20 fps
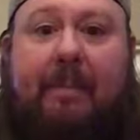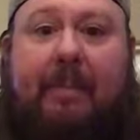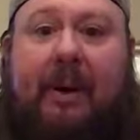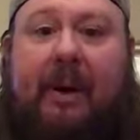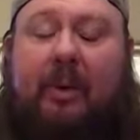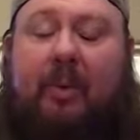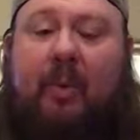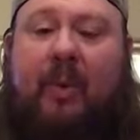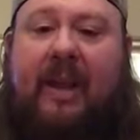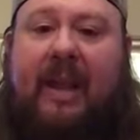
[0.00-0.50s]

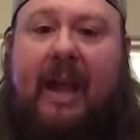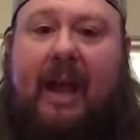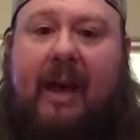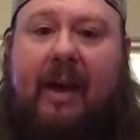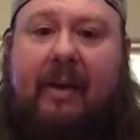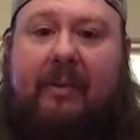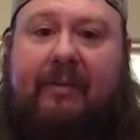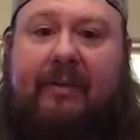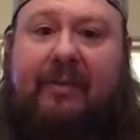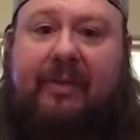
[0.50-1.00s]
But we
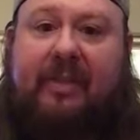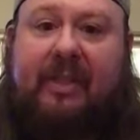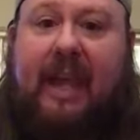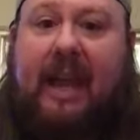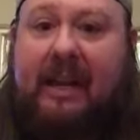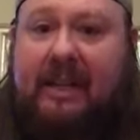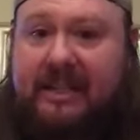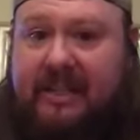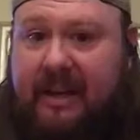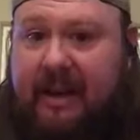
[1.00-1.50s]
have
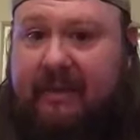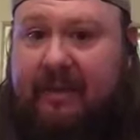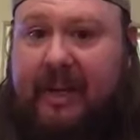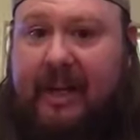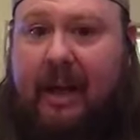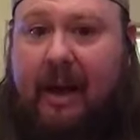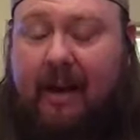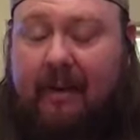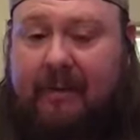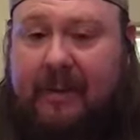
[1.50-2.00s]
Thanksgiving,
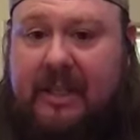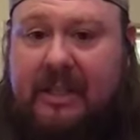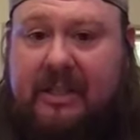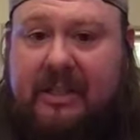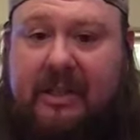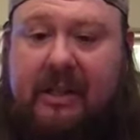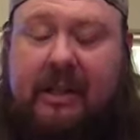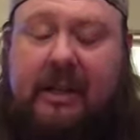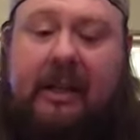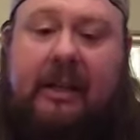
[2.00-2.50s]

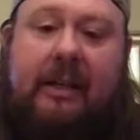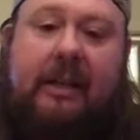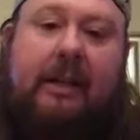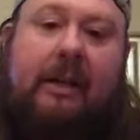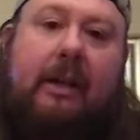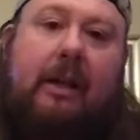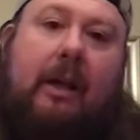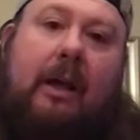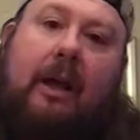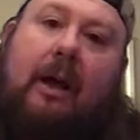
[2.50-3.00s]
obviously,
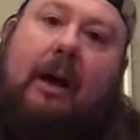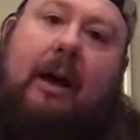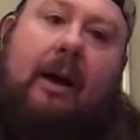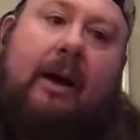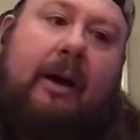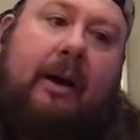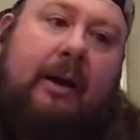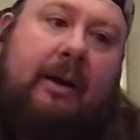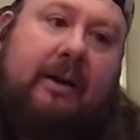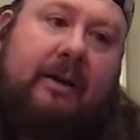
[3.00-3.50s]

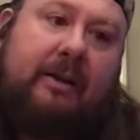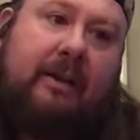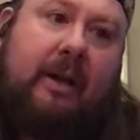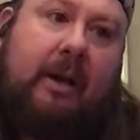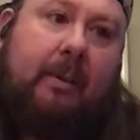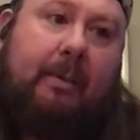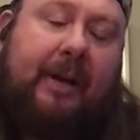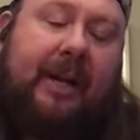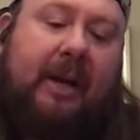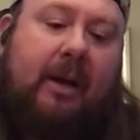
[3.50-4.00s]

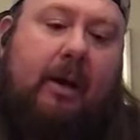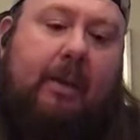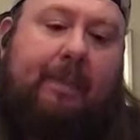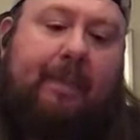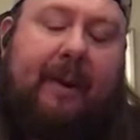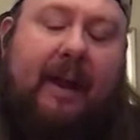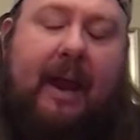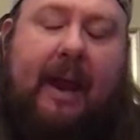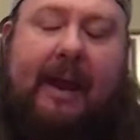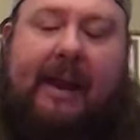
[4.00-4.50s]
coming
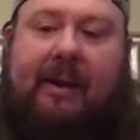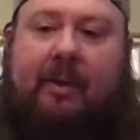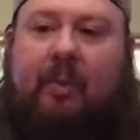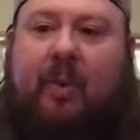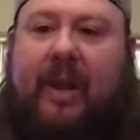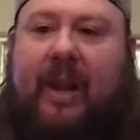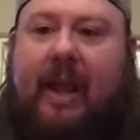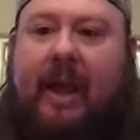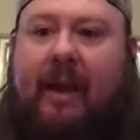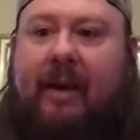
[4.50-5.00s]
up, and
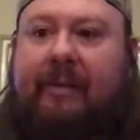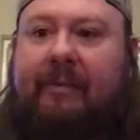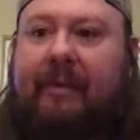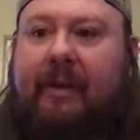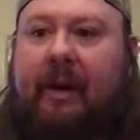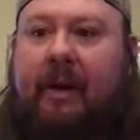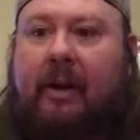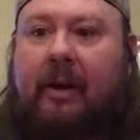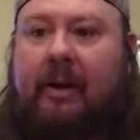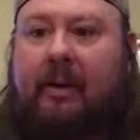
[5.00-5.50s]
we have
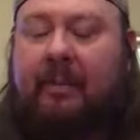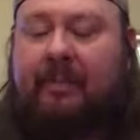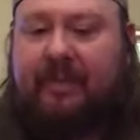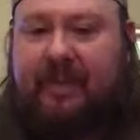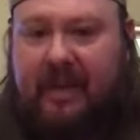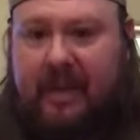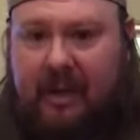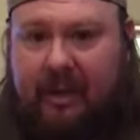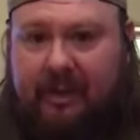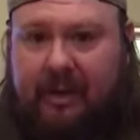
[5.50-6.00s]

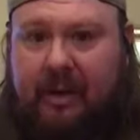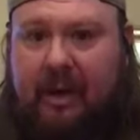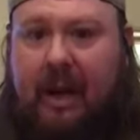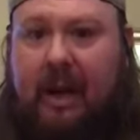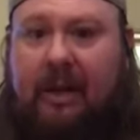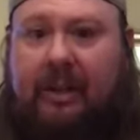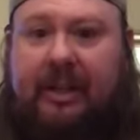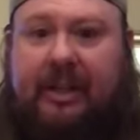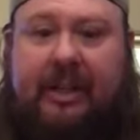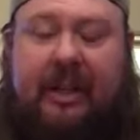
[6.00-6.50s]
the other
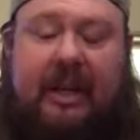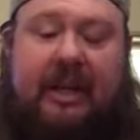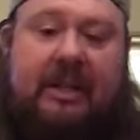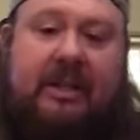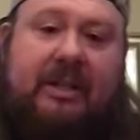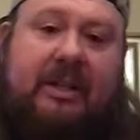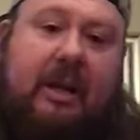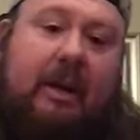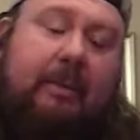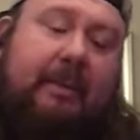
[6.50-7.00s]

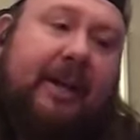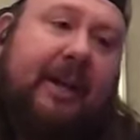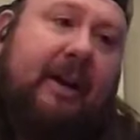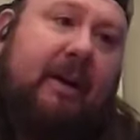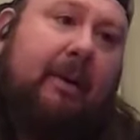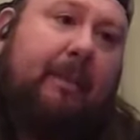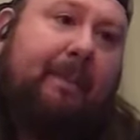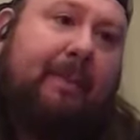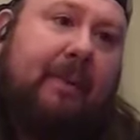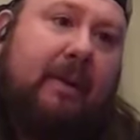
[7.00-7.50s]
holidays coming
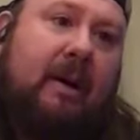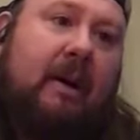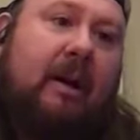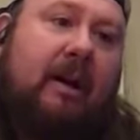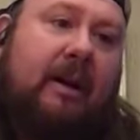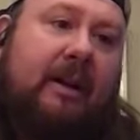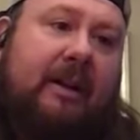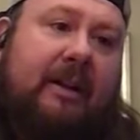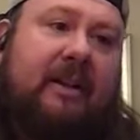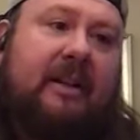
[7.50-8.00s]
up
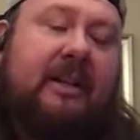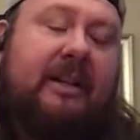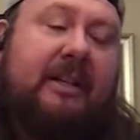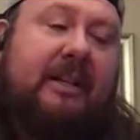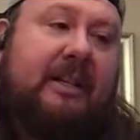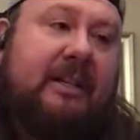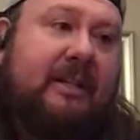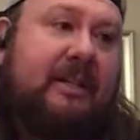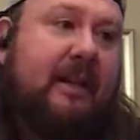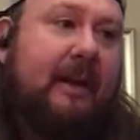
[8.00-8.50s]
in
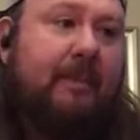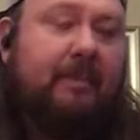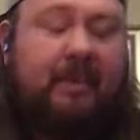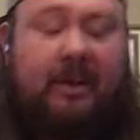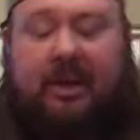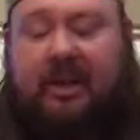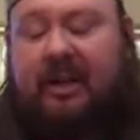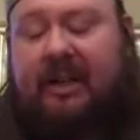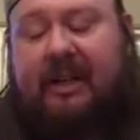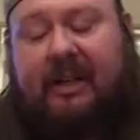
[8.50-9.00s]

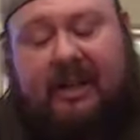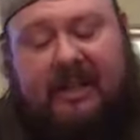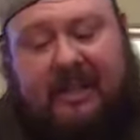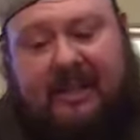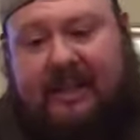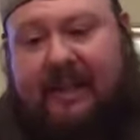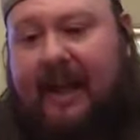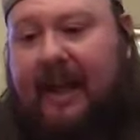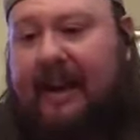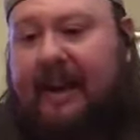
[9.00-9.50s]
December, and it's a
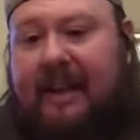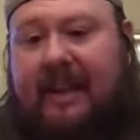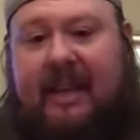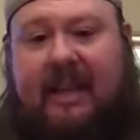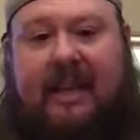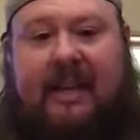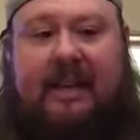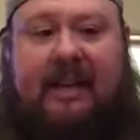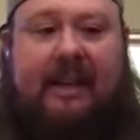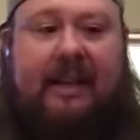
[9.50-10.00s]
lot of
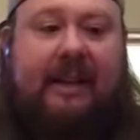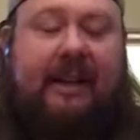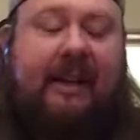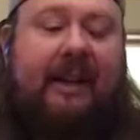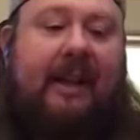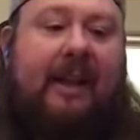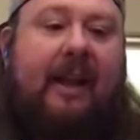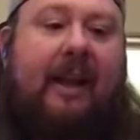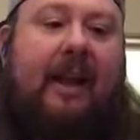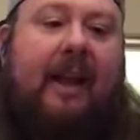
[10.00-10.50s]
eating,
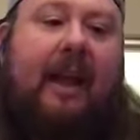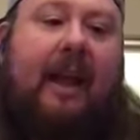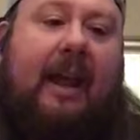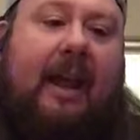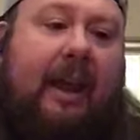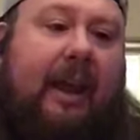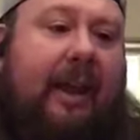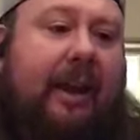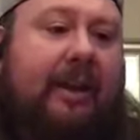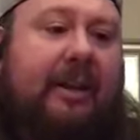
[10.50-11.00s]

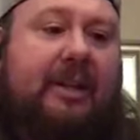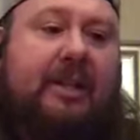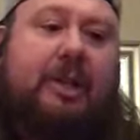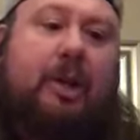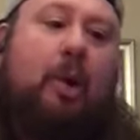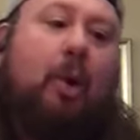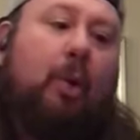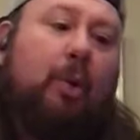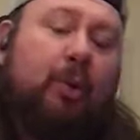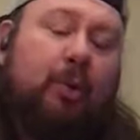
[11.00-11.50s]
and it's
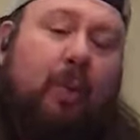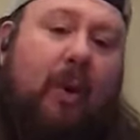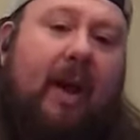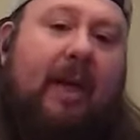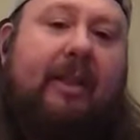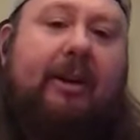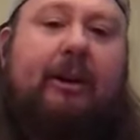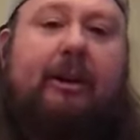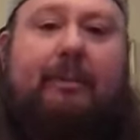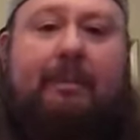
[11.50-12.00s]
cold
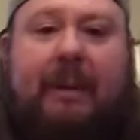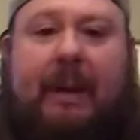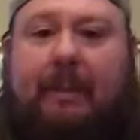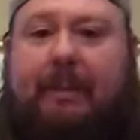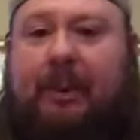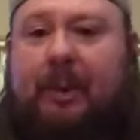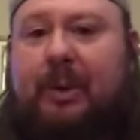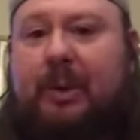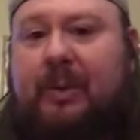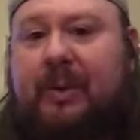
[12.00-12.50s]
weather, and
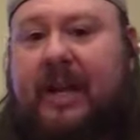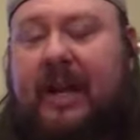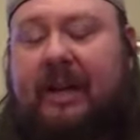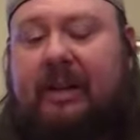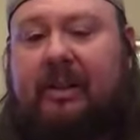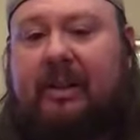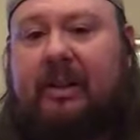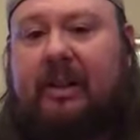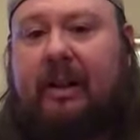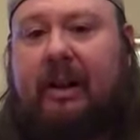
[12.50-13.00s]
people don't get
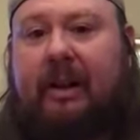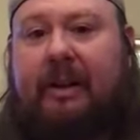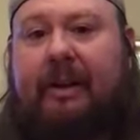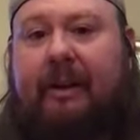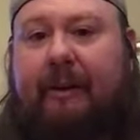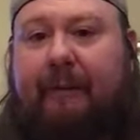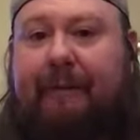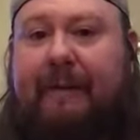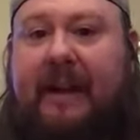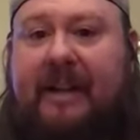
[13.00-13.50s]

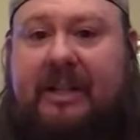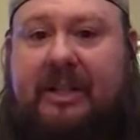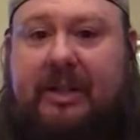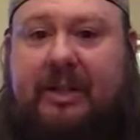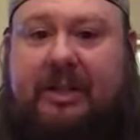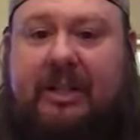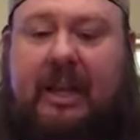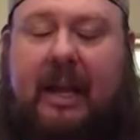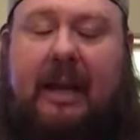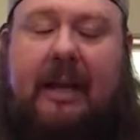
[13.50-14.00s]
enough
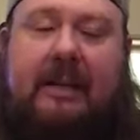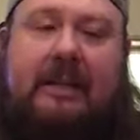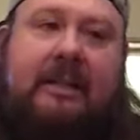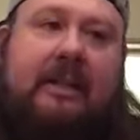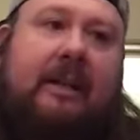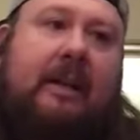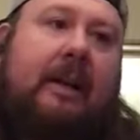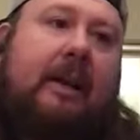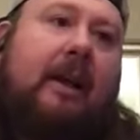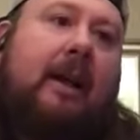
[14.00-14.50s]
exercise.
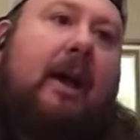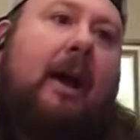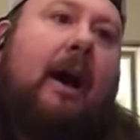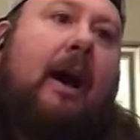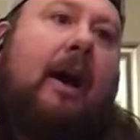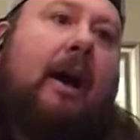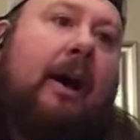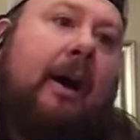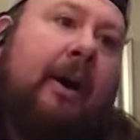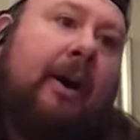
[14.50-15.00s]

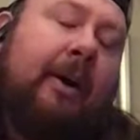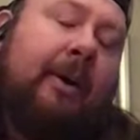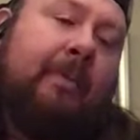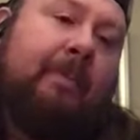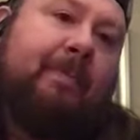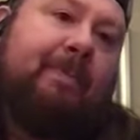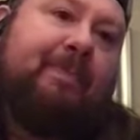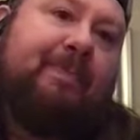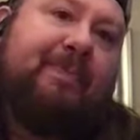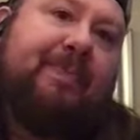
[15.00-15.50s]

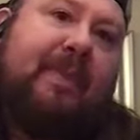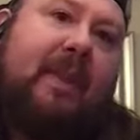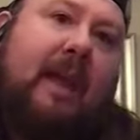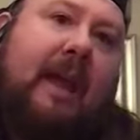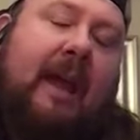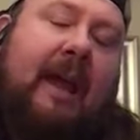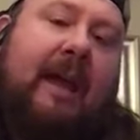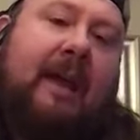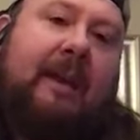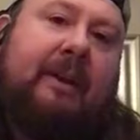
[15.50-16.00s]

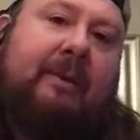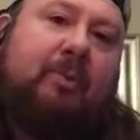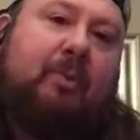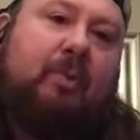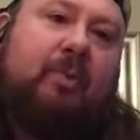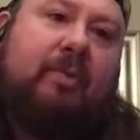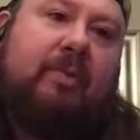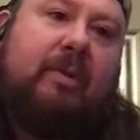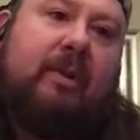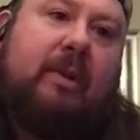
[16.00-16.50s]
And
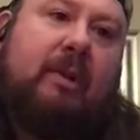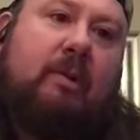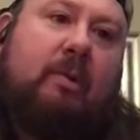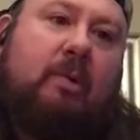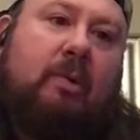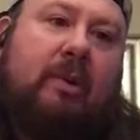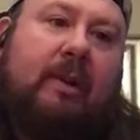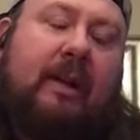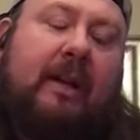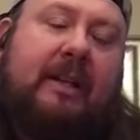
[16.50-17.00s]

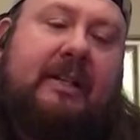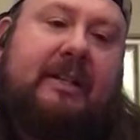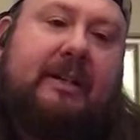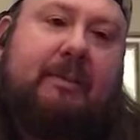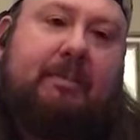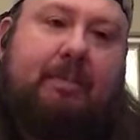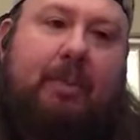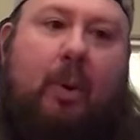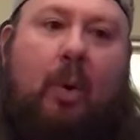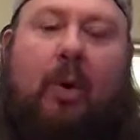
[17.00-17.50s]
it's
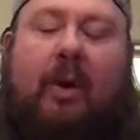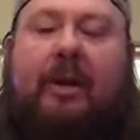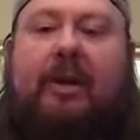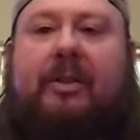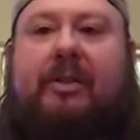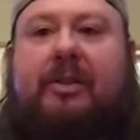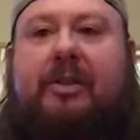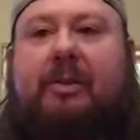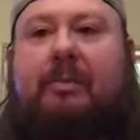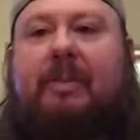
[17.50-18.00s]

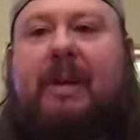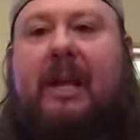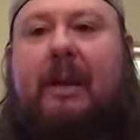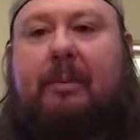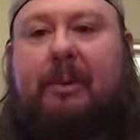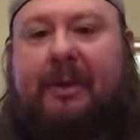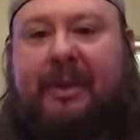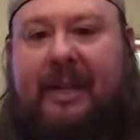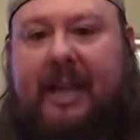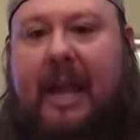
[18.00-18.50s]
important to be
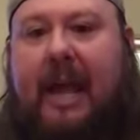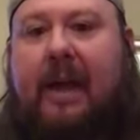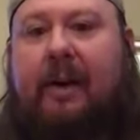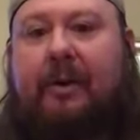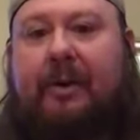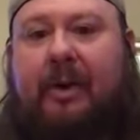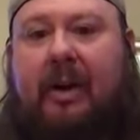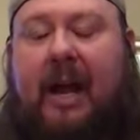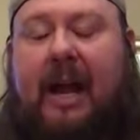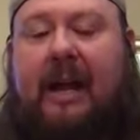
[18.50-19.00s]
able to
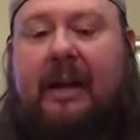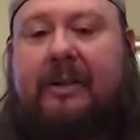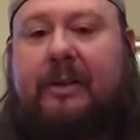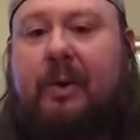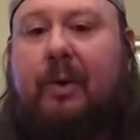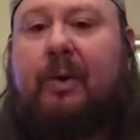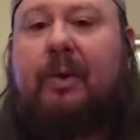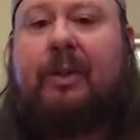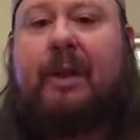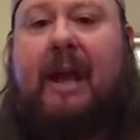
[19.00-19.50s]
counteract
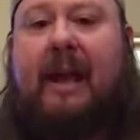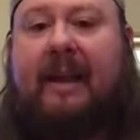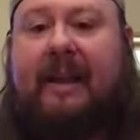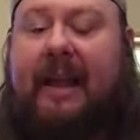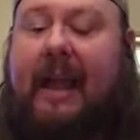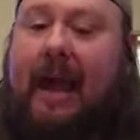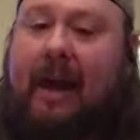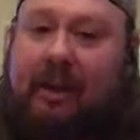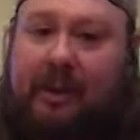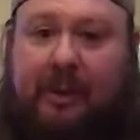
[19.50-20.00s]
all that
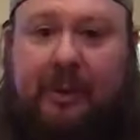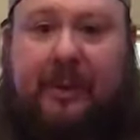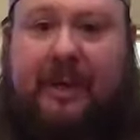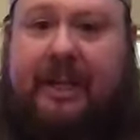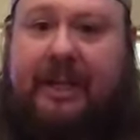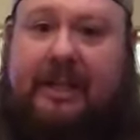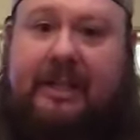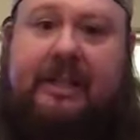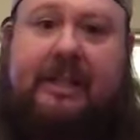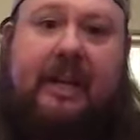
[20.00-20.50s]

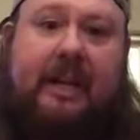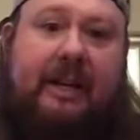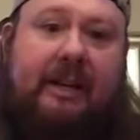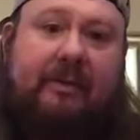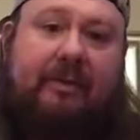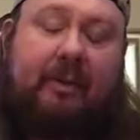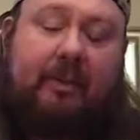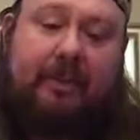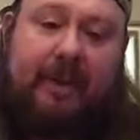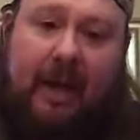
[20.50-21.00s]
calorie intake
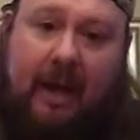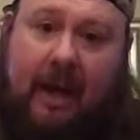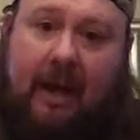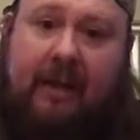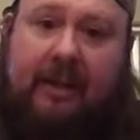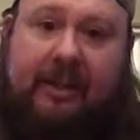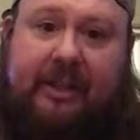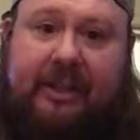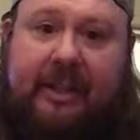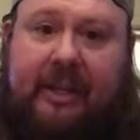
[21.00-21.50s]
from the
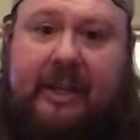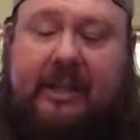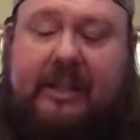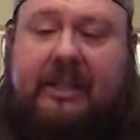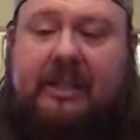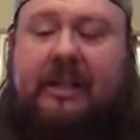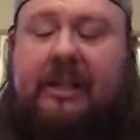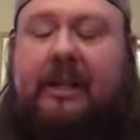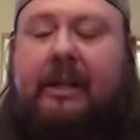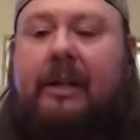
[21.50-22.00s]

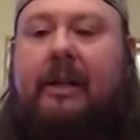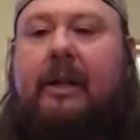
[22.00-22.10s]
holidays